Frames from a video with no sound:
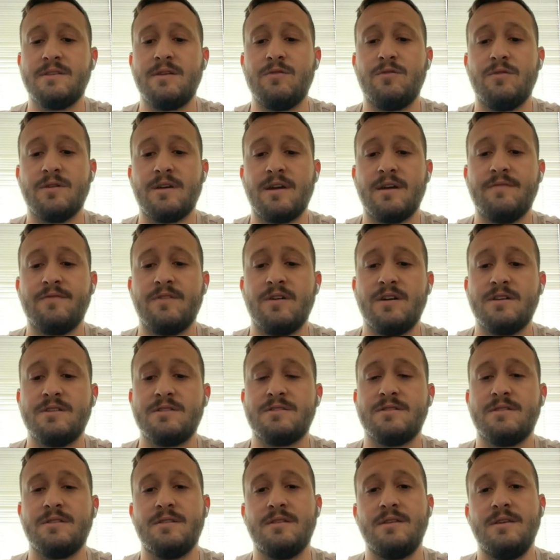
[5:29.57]
they will give
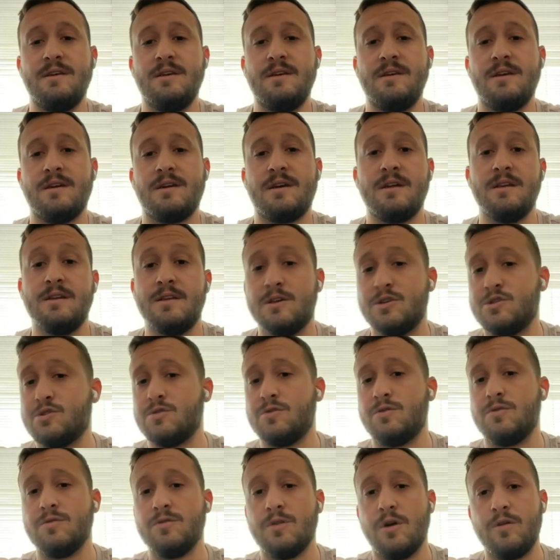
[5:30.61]
us the
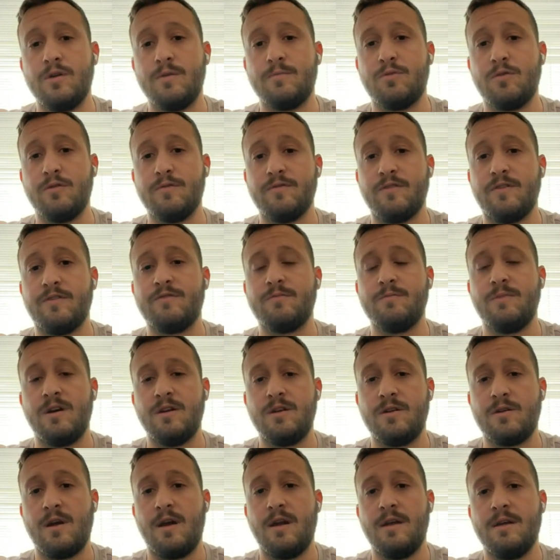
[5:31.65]
conditional loan approval from
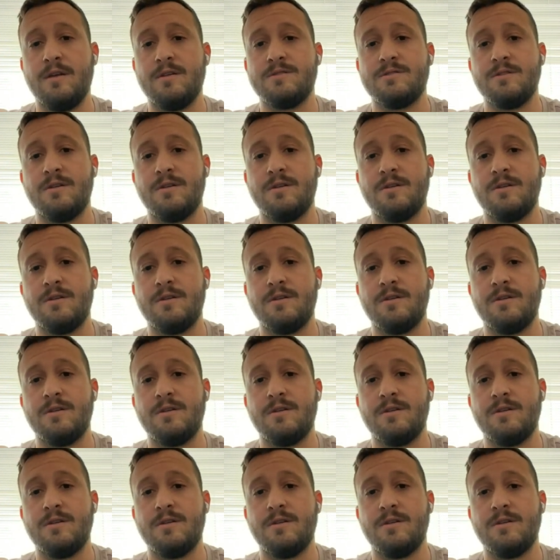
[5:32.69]
underwriting.